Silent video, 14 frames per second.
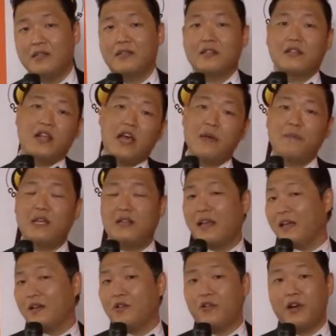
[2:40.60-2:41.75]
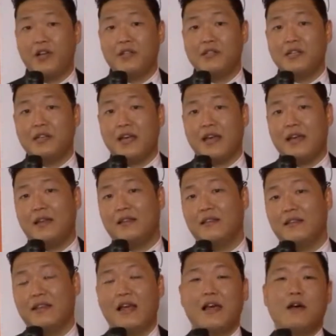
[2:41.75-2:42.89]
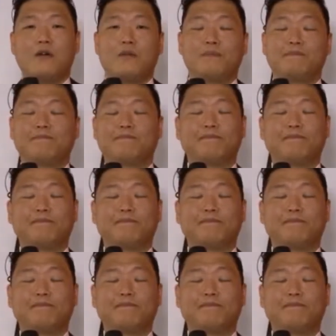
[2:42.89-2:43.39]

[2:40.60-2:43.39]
is climbing like crazy, and now,